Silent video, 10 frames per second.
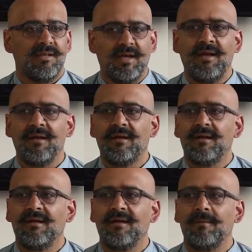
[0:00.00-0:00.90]
Yeah?
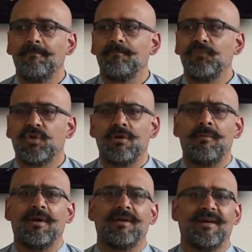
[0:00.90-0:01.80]

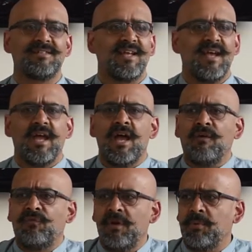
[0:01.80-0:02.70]
Come on, guys.
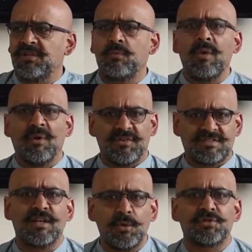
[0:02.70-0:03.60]
Everybody, we want
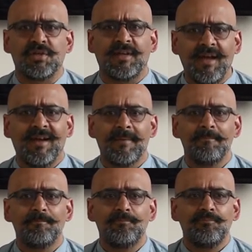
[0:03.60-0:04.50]
the solution, yeah?
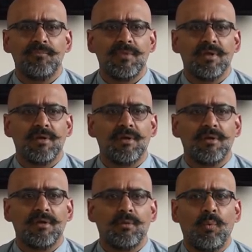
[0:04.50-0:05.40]

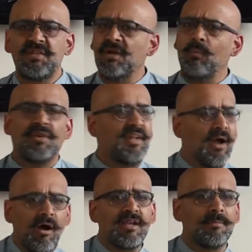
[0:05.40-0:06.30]
We don't want
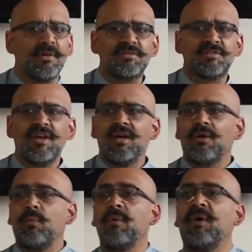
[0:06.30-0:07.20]
the argument.
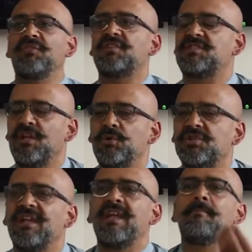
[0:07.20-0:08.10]
We want the
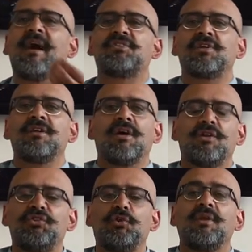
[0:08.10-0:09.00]
solution. Imagine
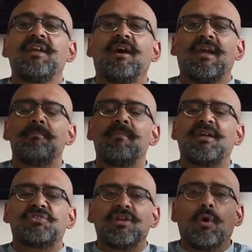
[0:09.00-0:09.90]
a dunya,
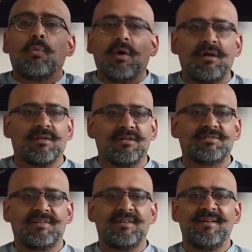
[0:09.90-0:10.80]
imagine a
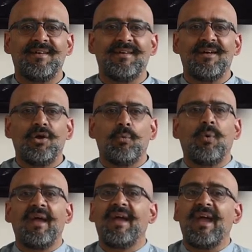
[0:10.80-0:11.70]
world
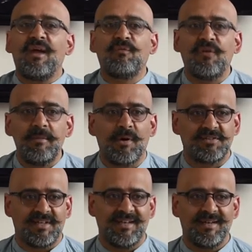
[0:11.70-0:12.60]
where
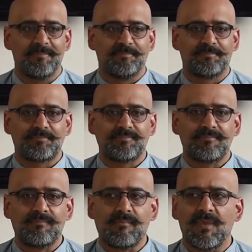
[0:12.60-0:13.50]
everybody,
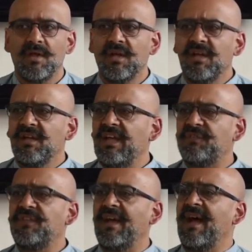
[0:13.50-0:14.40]

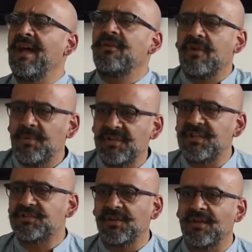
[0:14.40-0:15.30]
if they're angry with
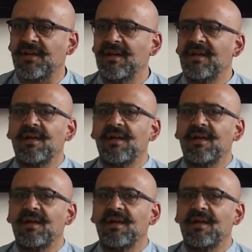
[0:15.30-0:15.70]
each other,